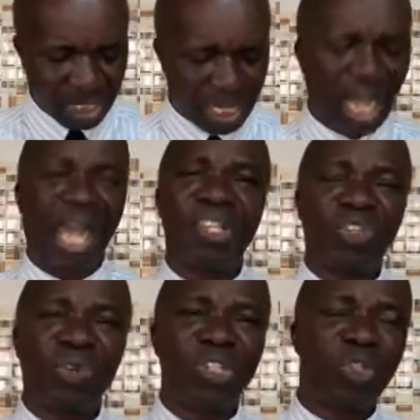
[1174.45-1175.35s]
Now,
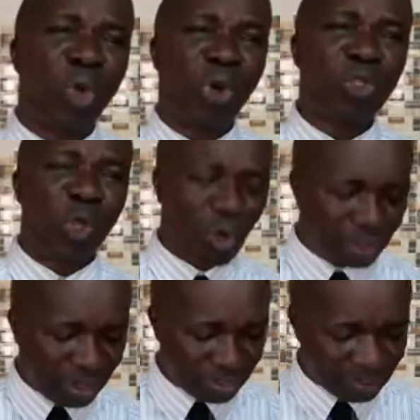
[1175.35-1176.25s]
as a result
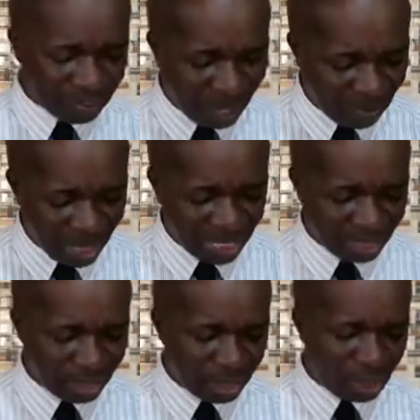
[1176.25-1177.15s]
of the
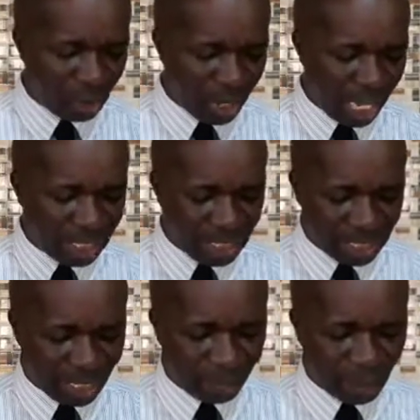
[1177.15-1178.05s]
famine, you know, and the
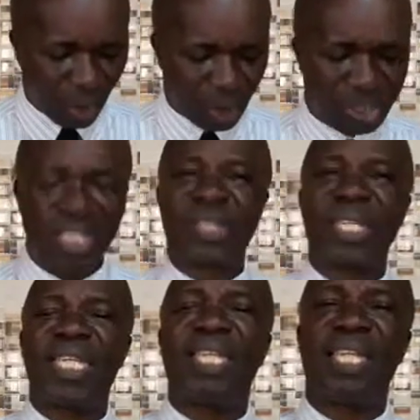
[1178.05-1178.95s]

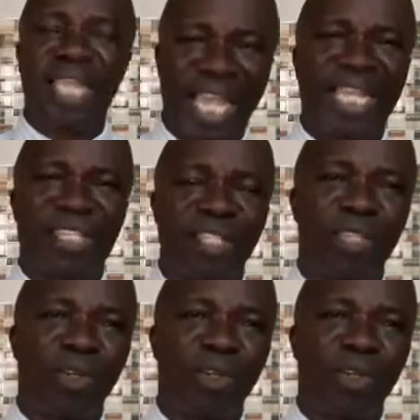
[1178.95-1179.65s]
difficulties in the land,